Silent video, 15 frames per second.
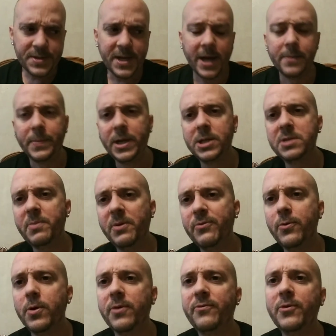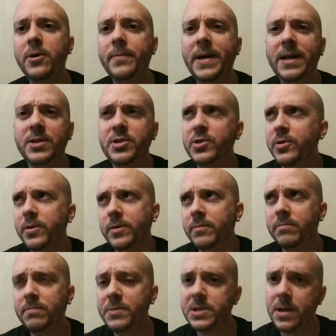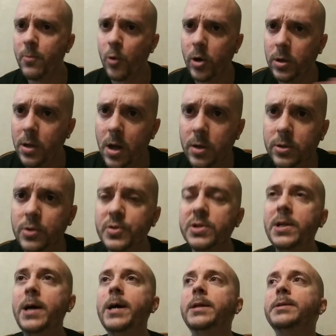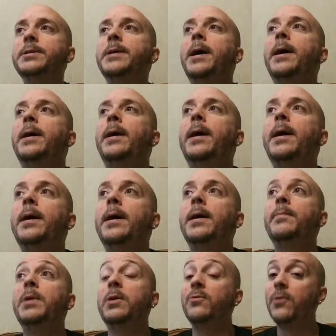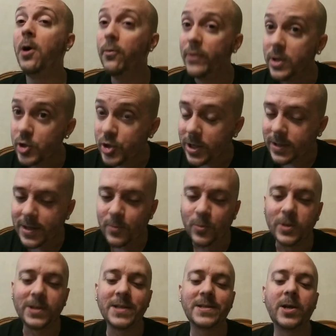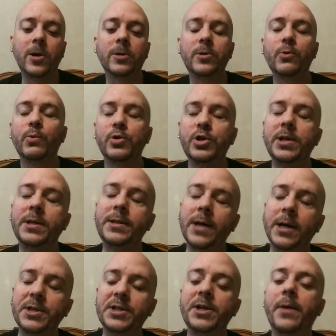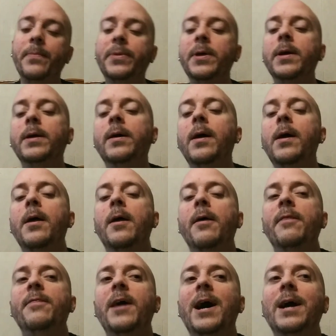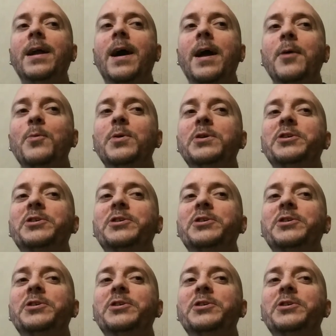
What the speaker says: 10 minutes before the film ends or somewhere along those lines, involving Shailene Woodley's character, when she does something that I